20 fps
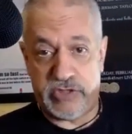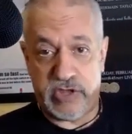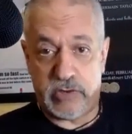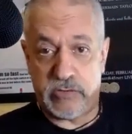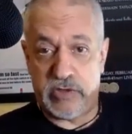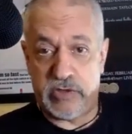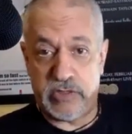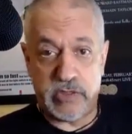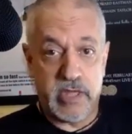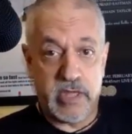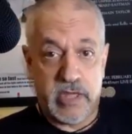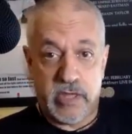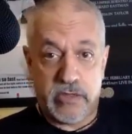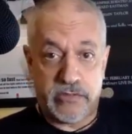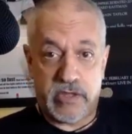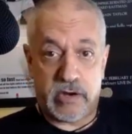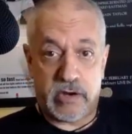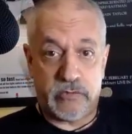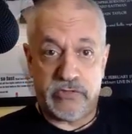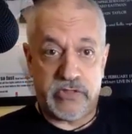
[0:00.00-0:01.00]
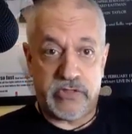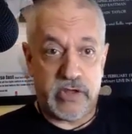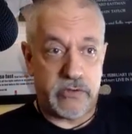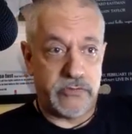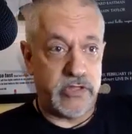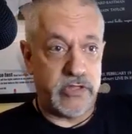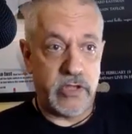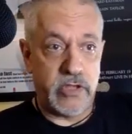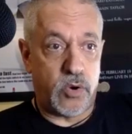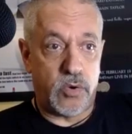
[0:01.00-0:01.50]
You know, they're
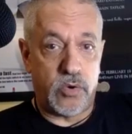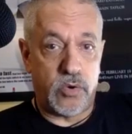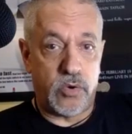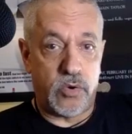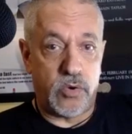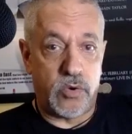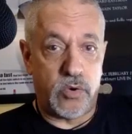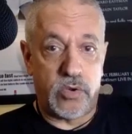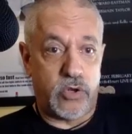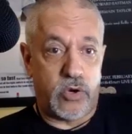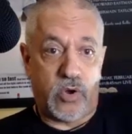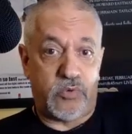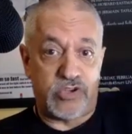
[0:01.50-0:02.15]
the